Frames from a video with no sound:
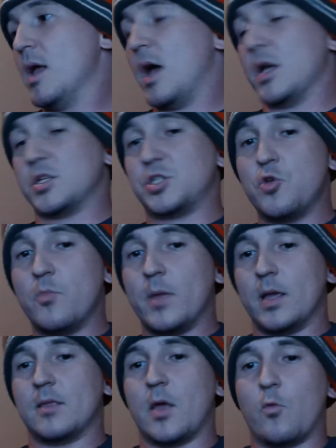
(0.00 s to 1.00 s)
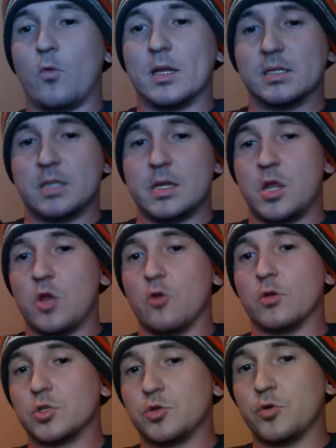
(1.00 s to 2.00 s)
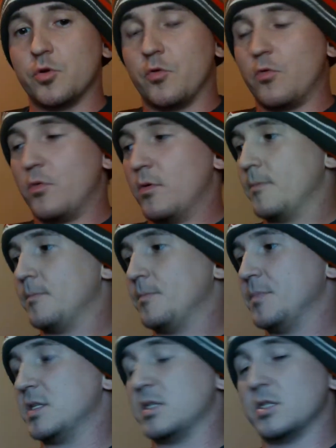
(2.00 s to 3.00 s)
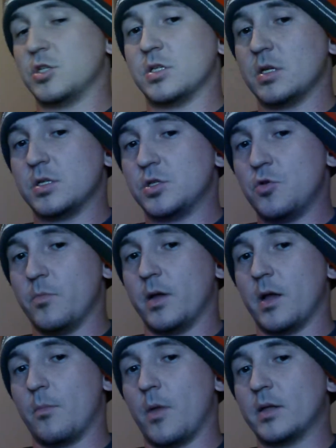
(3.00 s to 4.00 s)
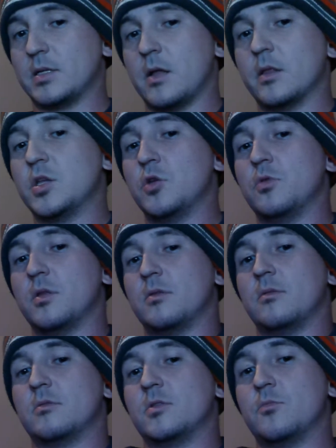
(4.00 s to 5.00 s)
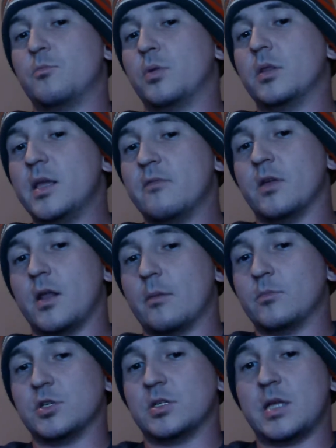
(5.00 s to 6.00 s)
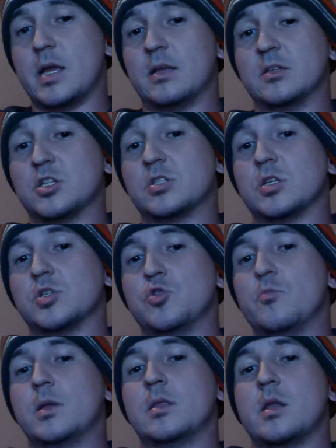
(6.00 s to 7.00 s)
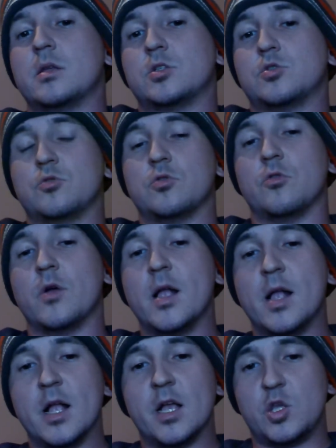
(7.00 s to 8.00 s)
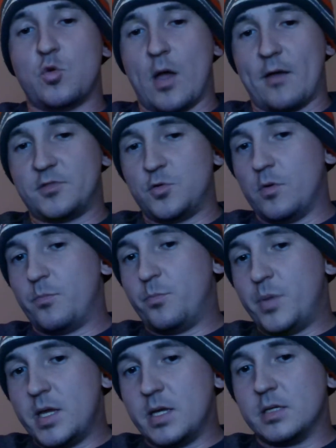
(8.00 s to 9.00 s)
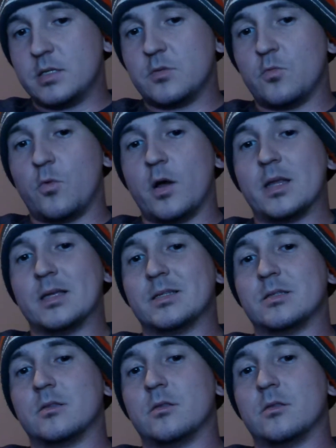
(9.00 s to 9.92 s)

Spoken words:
assuming that what is in here is true. This is just assuming. I'm not telling you to believe it. I'm just saying, just assuming that it's true. You have to appease what is,